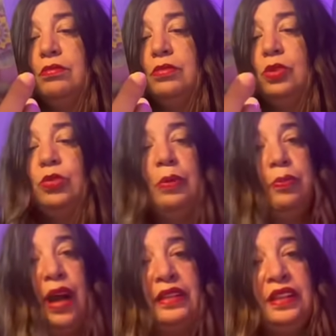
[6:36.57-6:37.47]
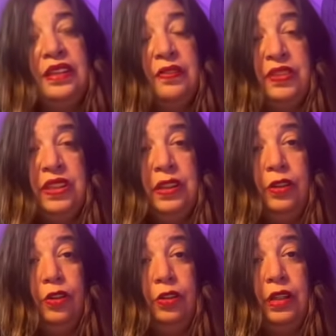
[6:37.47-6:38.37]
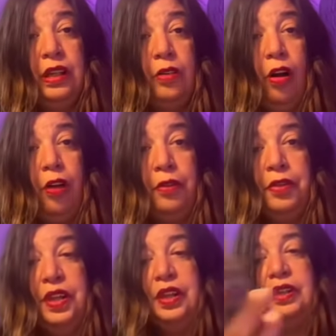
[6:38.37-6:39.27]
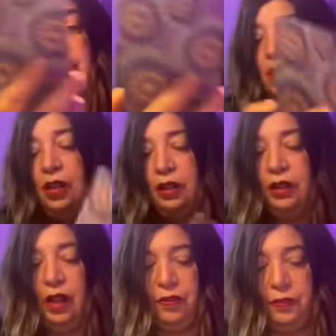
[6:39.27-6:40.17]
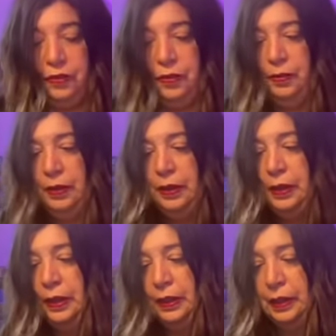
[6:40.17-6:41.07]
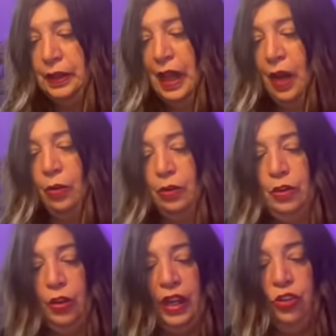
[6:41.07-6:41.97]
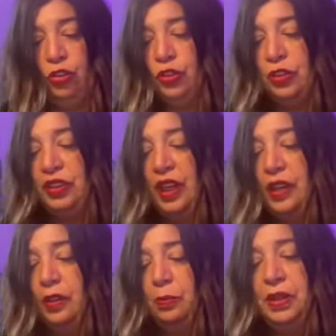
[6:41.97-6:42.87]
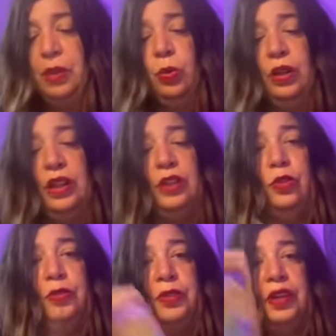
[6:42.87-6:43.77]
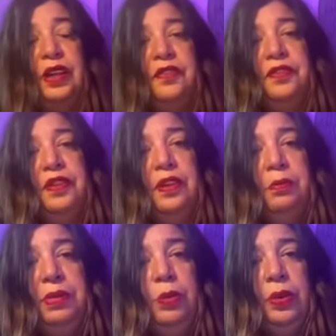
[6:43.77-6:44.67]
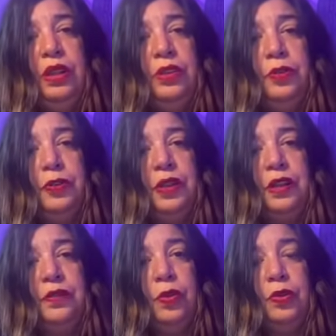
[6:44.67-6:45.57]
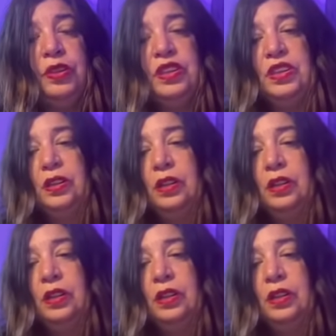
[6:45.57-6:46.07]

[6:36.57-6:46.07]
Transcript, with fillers: to the practice of seeing good in all things. Love. Now, your angels are saying, be willing to forgive. Be willing to forgive, Taurus.